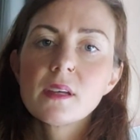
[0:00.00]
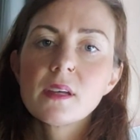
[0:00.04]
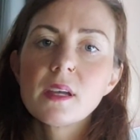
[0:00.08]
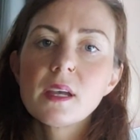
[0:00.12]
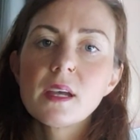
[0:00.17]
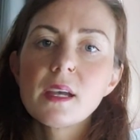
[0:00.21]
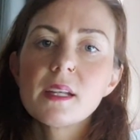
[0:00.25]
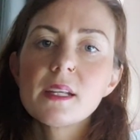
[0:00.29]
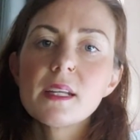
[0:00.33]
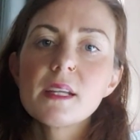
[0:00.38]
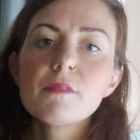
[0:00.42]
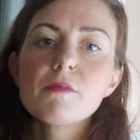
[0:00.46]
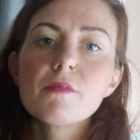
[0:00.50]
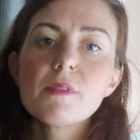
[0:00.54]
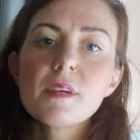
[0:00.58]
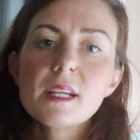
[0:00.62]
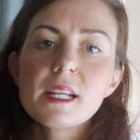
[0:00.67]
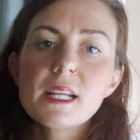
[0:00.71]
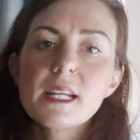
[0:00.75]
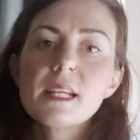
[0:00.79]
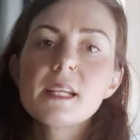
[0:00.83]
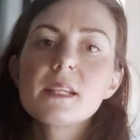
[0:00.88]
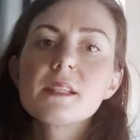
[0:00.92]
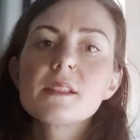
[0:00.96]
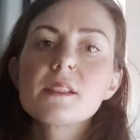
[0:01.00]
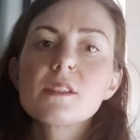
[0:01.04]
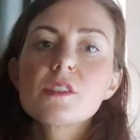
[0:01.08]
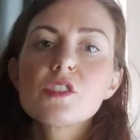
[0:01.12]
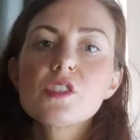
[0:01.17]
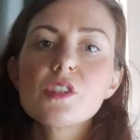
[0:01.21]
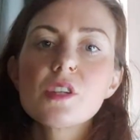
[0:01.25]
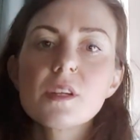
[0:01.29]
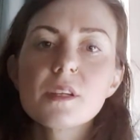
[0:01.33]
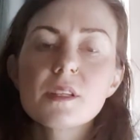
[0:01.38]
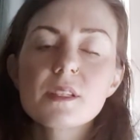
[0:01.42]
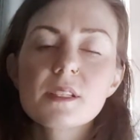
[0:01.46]
And it really is
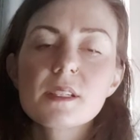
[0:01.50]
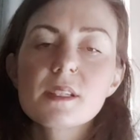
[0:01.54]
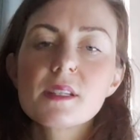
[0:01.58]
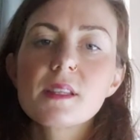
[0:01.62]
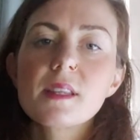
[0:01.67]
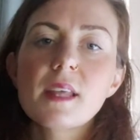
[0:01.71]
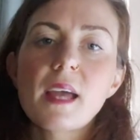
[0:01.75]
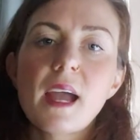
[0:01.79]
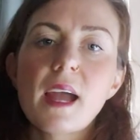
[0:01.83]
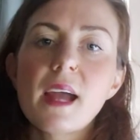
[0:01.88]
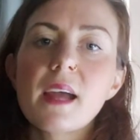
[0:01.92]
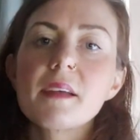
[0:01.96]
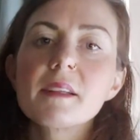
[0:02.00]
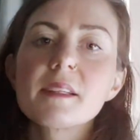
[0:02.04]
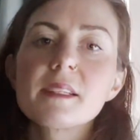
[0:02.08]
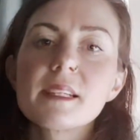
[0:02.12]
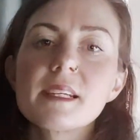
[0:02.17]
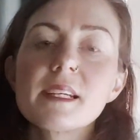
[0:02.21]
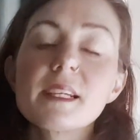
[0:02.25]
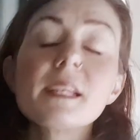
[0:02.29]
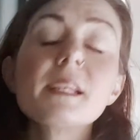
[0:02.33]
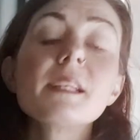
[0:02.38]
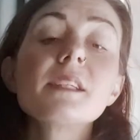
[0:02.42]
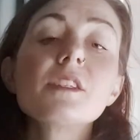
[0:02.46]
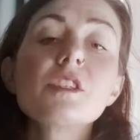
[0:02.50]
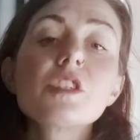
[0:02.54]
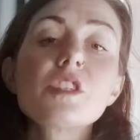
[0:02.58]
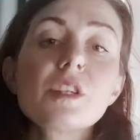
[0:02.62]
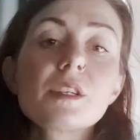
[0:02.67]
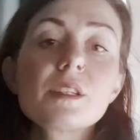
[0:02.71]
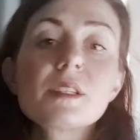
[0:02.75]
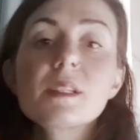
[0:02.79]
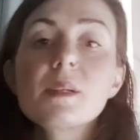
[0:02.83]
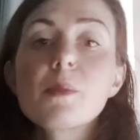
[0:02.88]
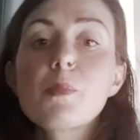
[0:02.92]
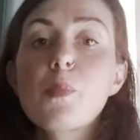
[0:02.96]
just that. It is
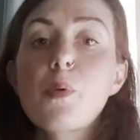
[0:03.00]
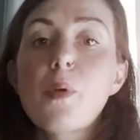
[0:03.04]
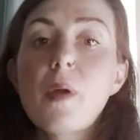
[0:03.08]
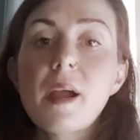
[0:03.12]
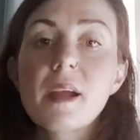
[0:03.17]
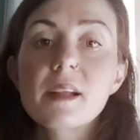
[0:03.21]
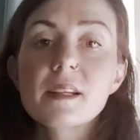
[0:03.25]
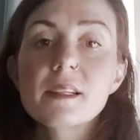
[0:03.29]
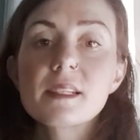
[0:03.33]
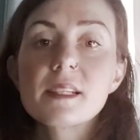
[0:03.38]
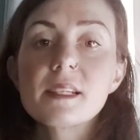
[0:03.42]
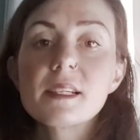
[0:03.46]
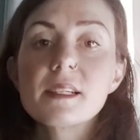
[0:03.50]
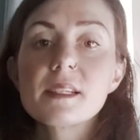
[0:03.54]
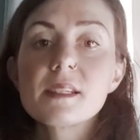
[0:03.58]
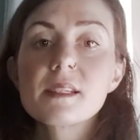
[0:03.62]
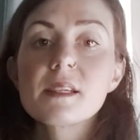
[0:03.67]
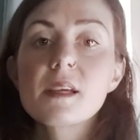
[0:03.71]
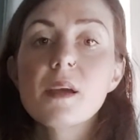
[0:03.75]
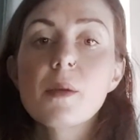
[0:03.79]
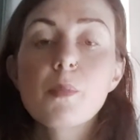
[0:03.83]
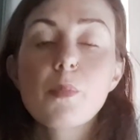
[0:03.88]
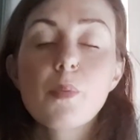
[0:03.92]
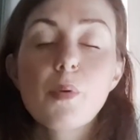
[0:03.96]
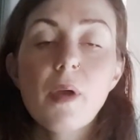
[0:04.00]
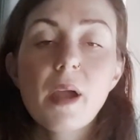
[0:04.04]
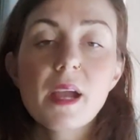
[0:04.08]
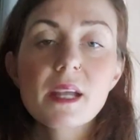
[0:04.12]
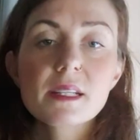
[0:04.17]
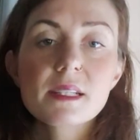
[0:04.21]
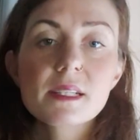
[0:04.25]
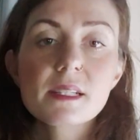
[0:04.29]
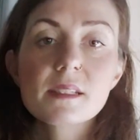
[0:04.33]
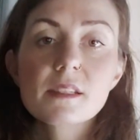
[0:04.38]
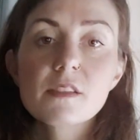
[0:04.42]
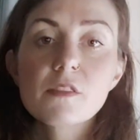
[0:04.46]
just a practice
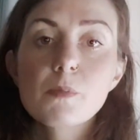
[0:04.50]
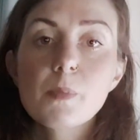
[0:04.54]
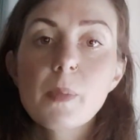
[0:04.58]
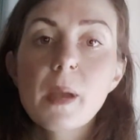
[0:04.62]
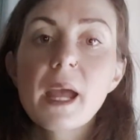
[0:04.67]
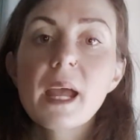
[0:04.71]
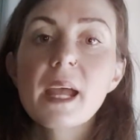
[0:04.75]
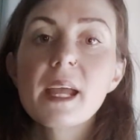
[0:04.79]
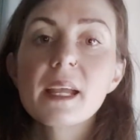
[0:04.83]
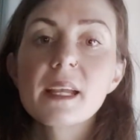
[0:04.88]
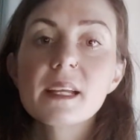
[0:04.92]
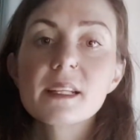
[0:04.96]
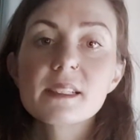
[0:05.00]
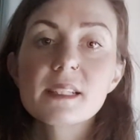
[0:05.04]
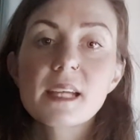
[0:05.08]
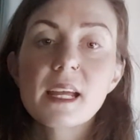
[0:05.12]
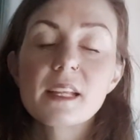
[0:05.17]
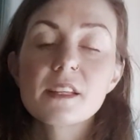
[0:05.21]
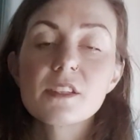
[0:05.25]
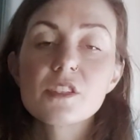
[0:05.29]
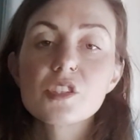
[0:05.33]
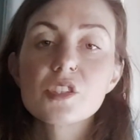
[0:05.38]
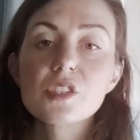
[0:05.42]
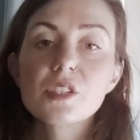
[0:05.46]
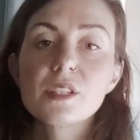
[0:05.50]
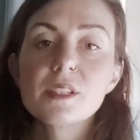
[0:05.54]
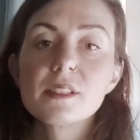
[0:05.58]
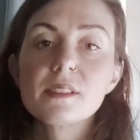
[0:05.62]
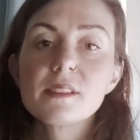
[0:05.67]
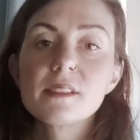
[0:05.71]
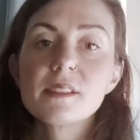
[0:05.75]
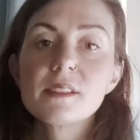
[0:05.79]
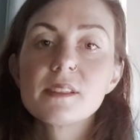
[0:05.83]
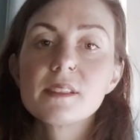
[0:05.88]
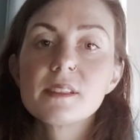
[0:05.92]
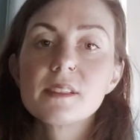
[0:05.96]
of paying
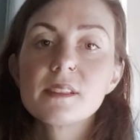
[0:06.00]
attention.